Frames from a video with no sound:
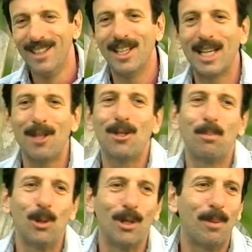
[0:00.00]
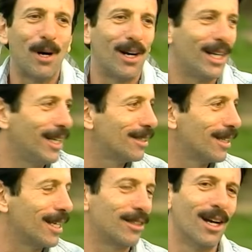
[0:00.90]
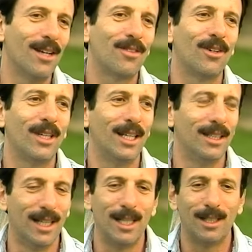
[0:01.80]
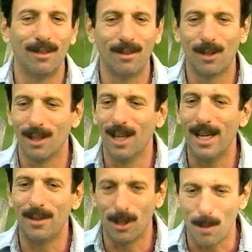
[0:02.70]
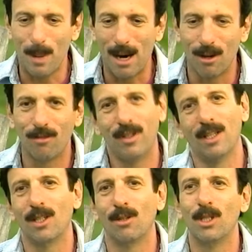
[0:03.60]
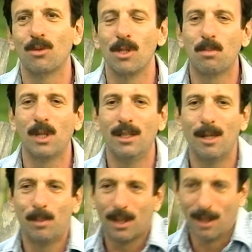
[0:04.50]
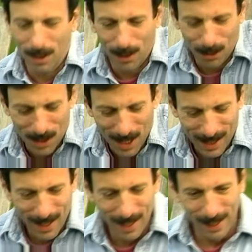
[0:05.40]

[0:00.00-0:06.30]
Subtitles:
You get to Puda Party, it's like 9:30 at night. There's a power failure, which was pretty typical in those days.